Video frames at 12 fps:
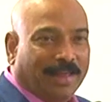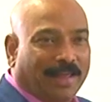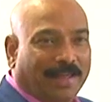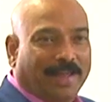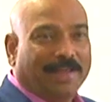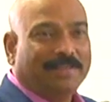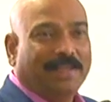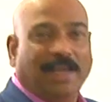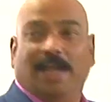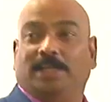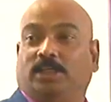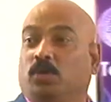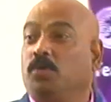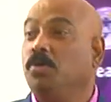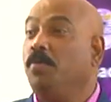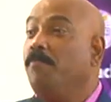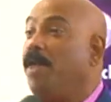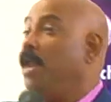yes, He'll show you.
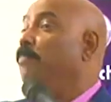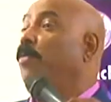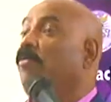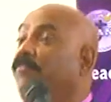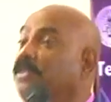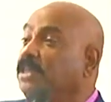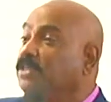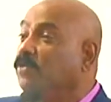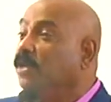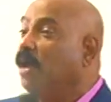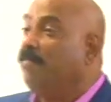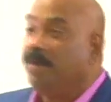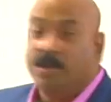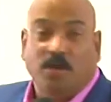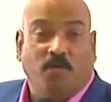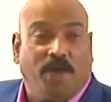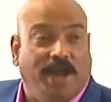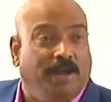Many prophecies will come to
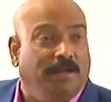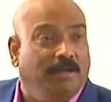your way.